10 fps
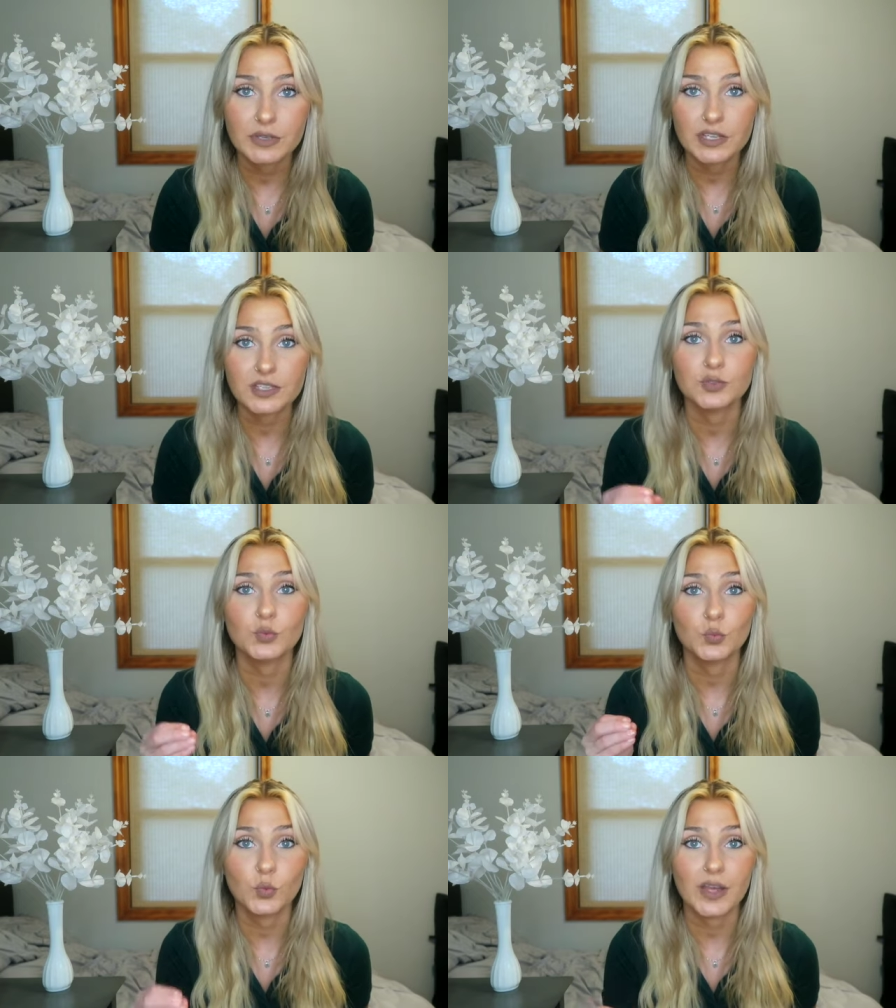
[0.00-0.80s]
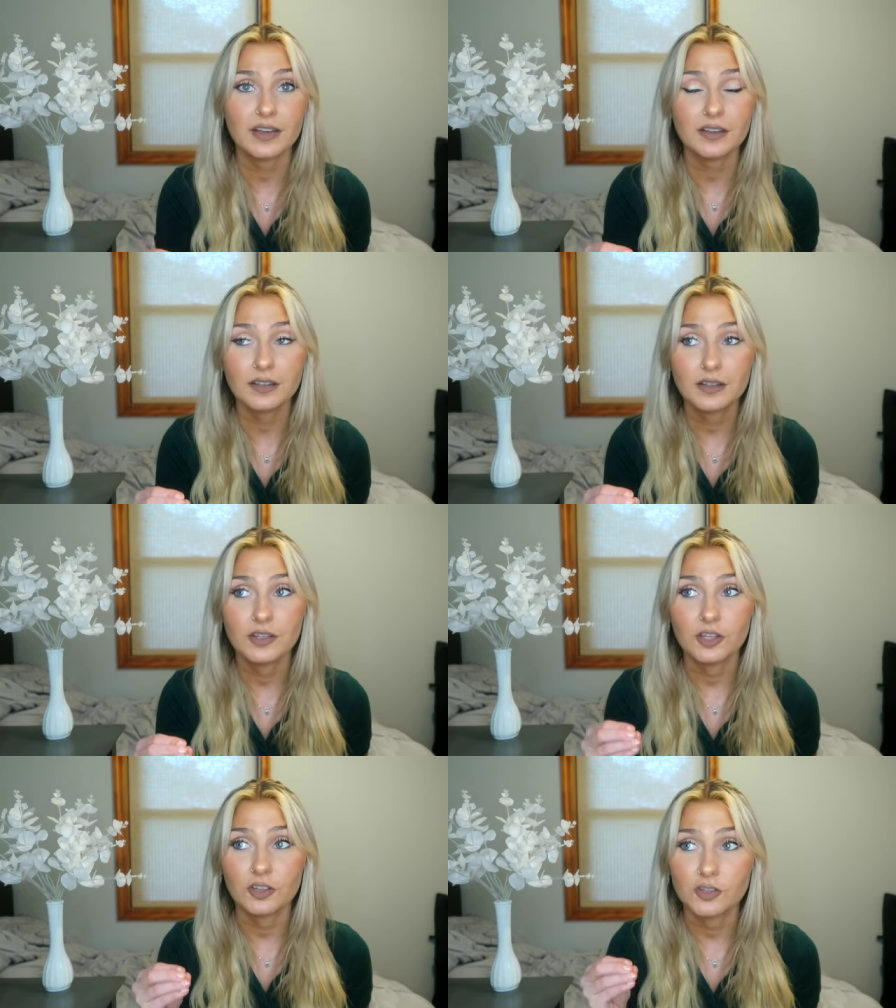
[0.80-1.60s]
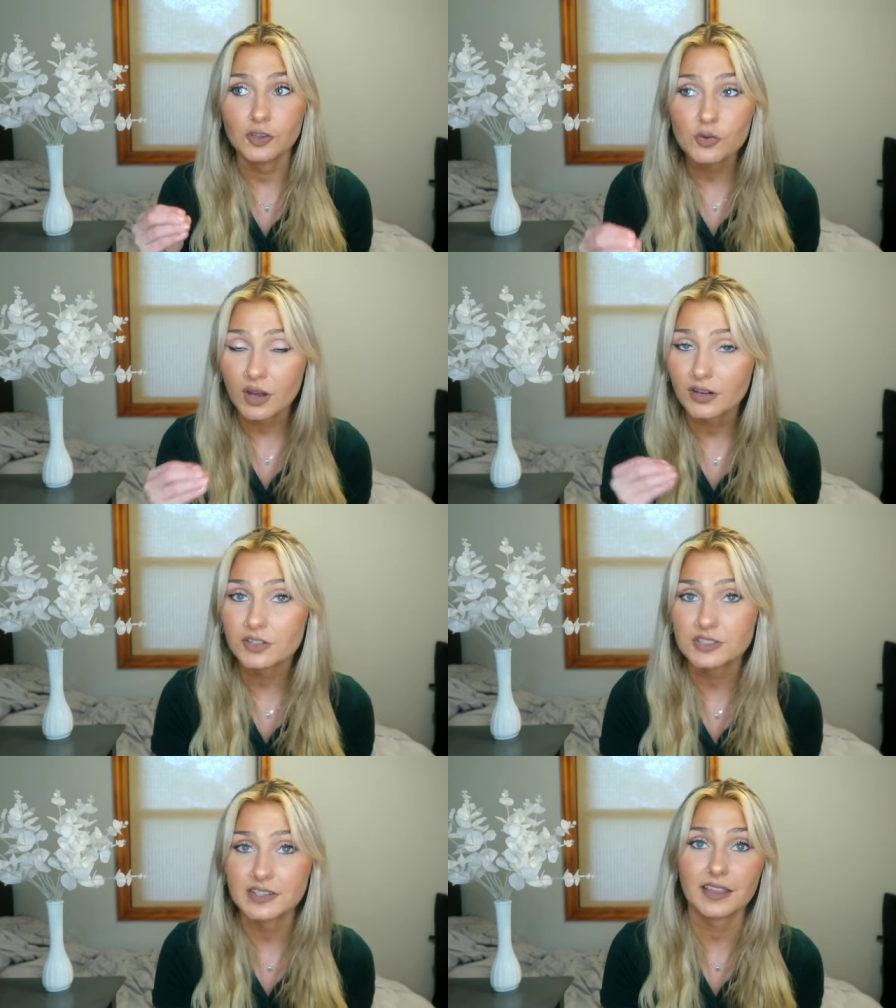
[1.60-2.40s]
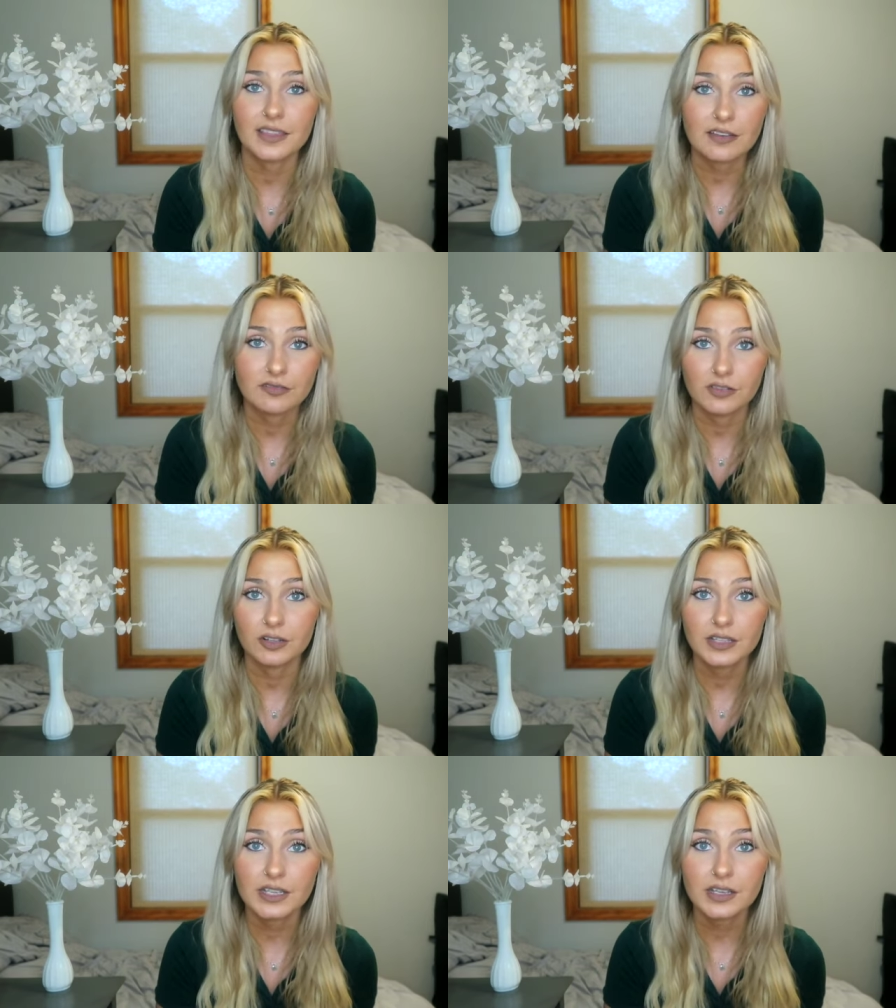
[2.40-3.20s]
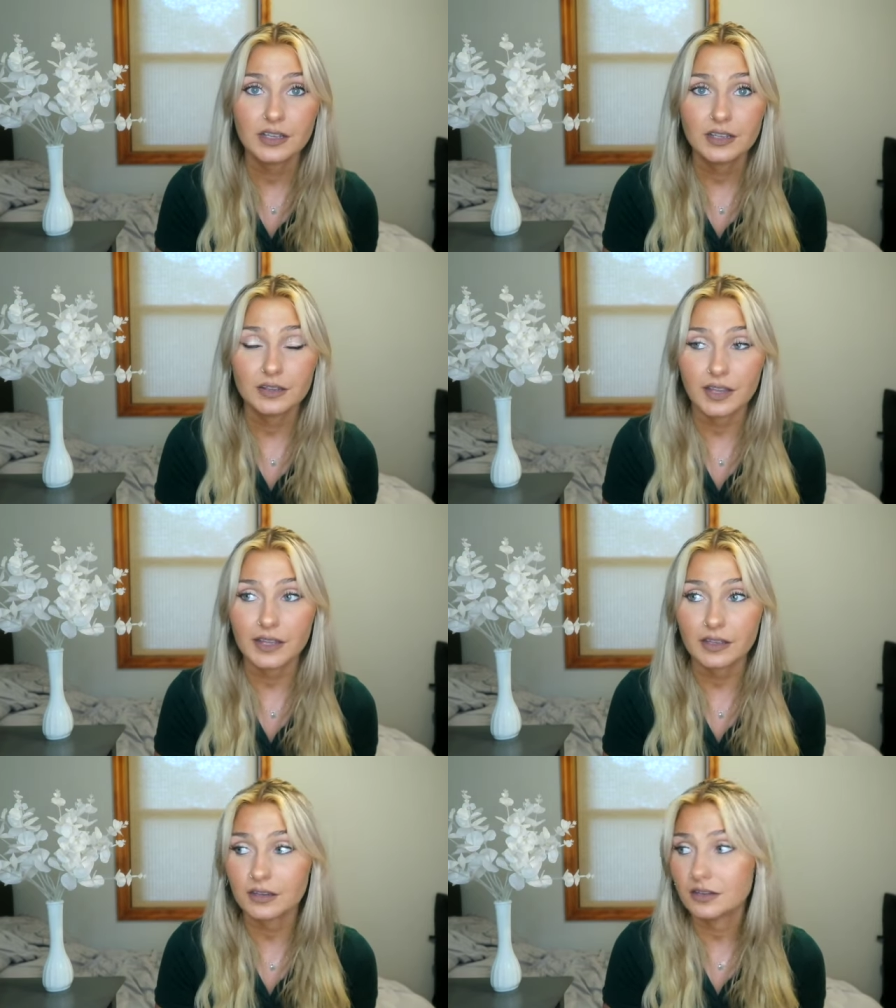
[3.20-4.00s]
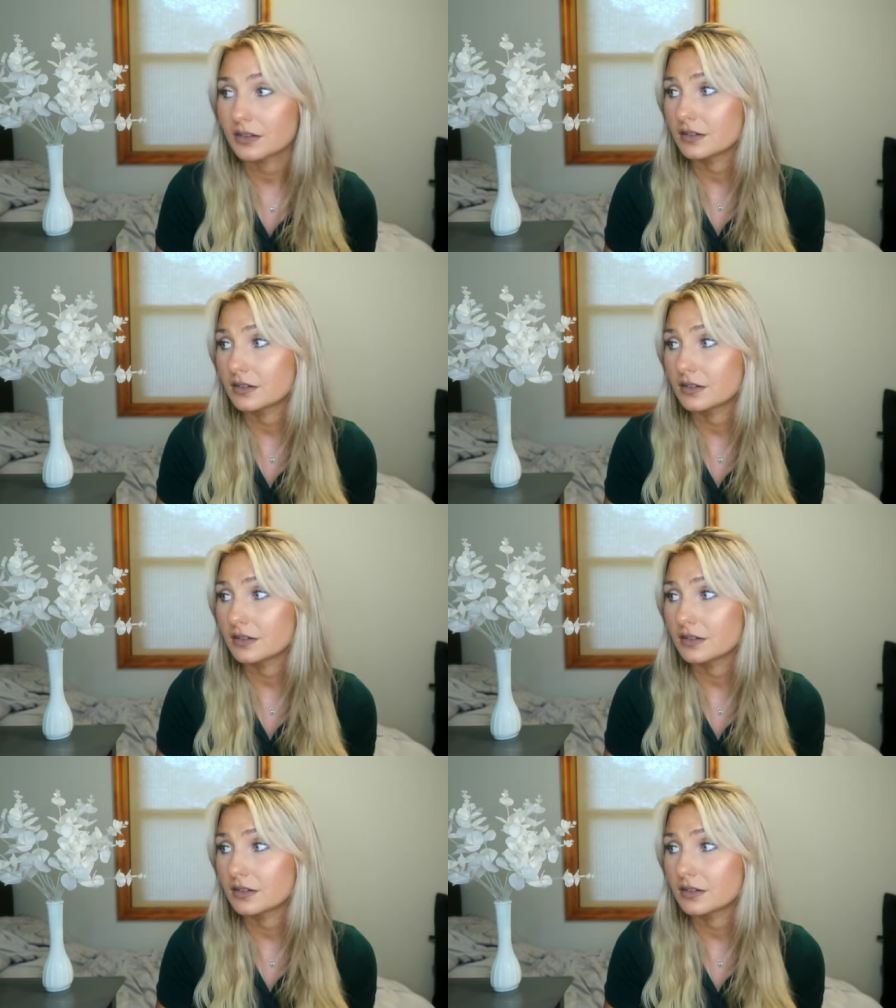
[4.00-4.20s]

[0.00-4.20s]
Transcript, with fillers: Because when you understand that fully, like,